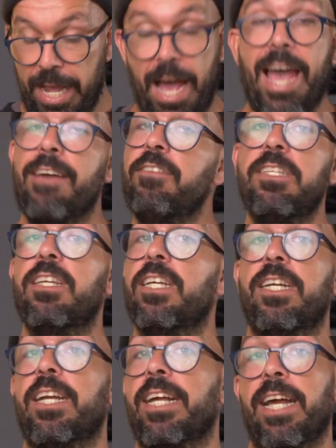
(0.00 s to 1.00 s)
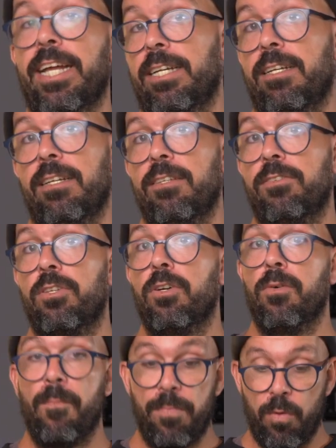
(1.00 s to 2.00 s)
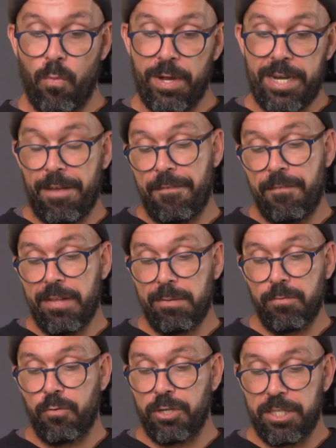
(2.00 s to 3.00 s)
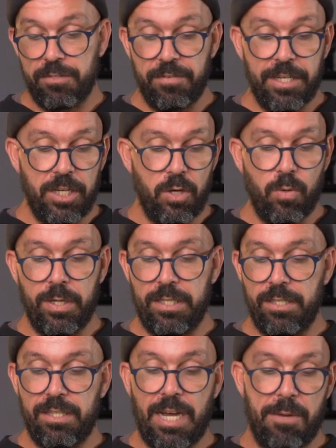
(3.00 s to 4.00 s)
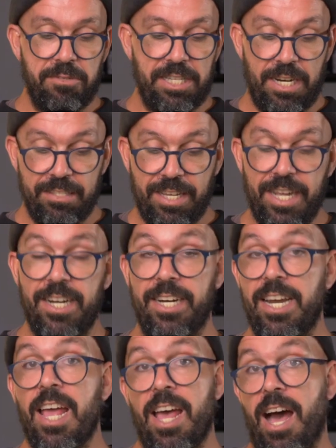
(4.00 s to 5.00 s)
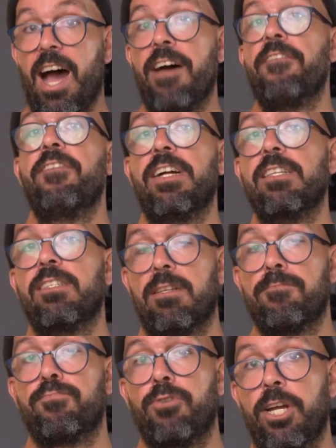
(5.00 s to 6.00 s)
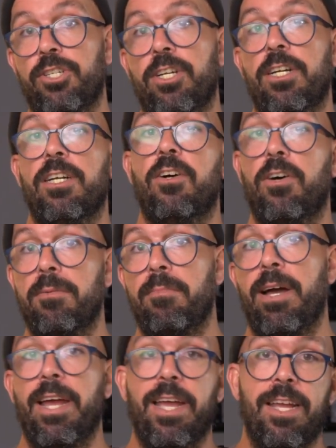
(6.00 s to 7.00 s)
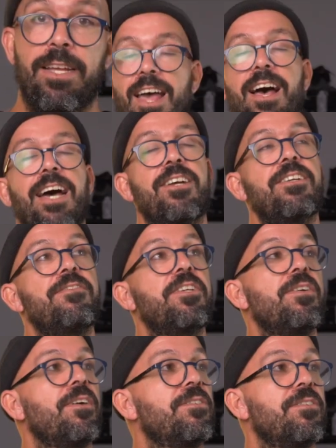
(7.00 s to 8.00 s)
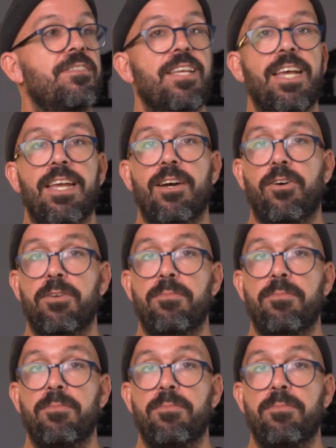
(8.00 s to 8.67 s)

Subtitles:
I haven't done it again. So when I filmed for this video and the times that I skated it, I felt some pressure on my, I don't even know how to say, on